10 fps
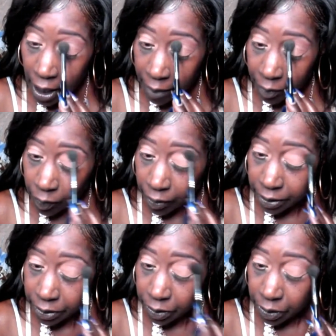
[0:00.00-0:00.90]
So
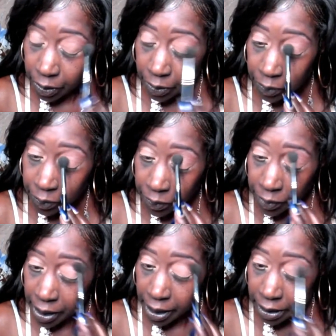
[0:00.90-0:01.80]
I'm going to
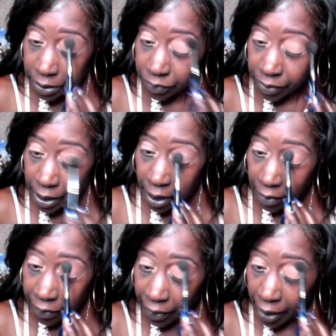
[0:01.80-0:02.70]
go and
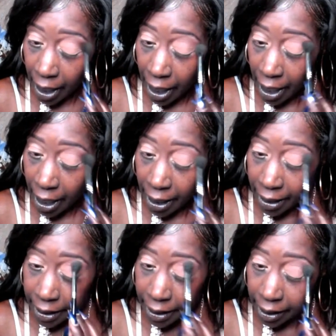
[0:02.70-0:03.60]
do the other
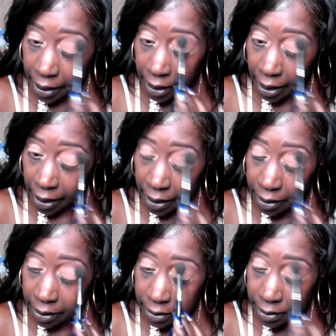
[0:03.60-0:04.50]
eye and
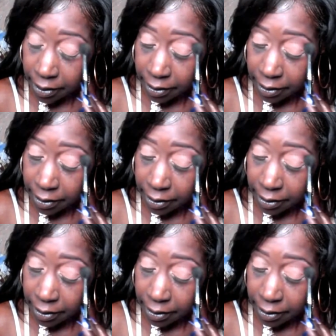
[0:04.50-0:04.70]
uh,